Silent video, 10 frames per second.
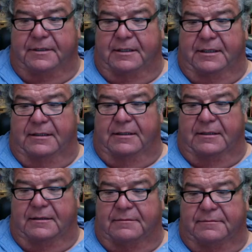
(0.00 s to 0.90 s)
And
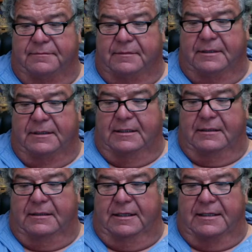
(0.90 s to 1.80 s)

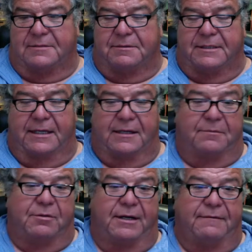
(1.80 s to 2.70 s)
I guess we'll take a
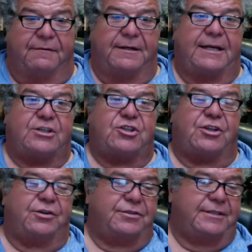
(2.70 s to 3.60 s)
break for next
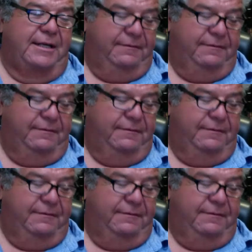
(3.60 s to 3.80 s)
Thursday